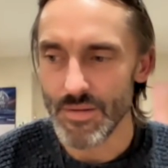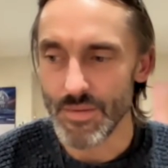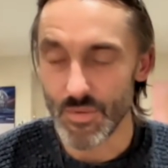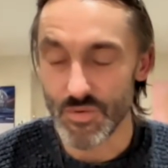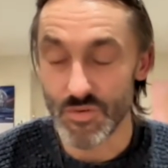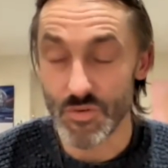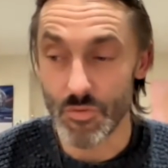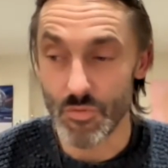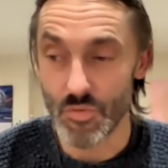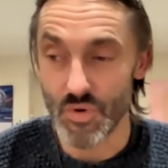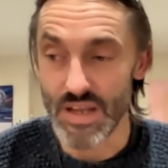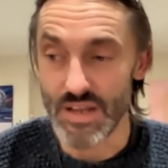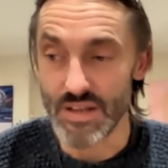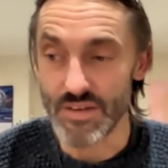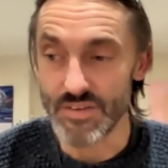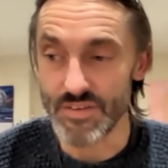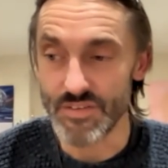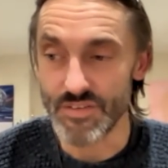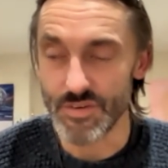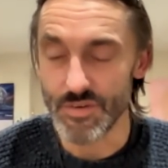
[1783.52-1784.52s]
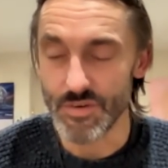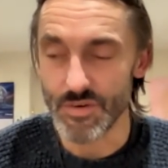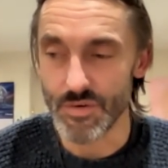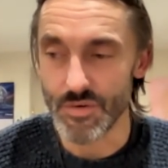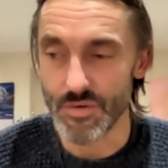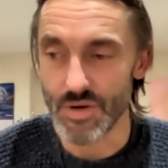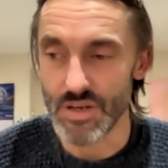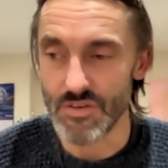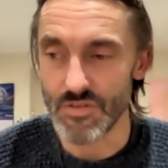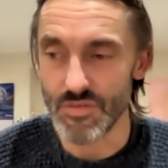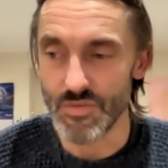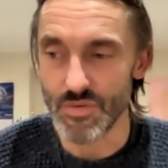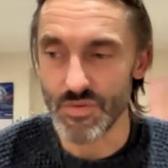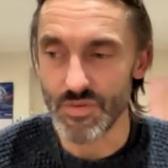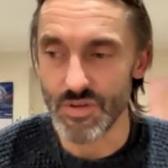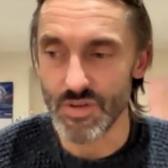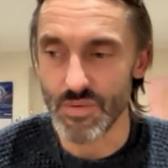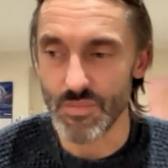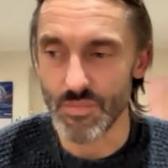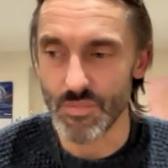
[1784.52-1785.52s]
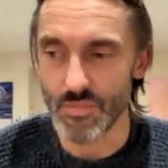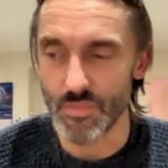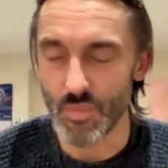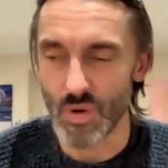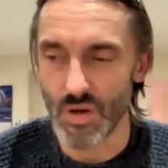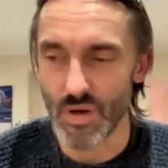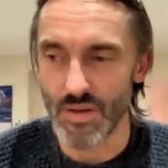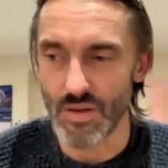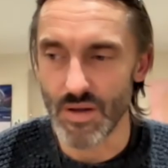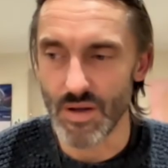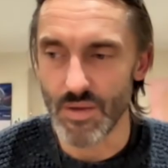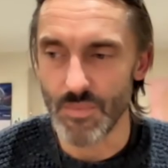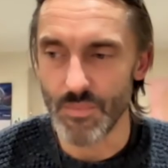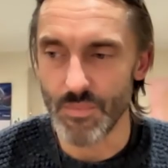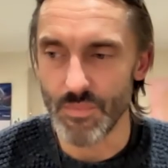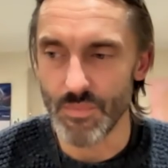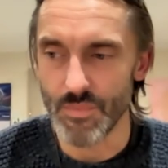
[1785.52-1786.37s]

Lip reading: Greece. Greece was one that I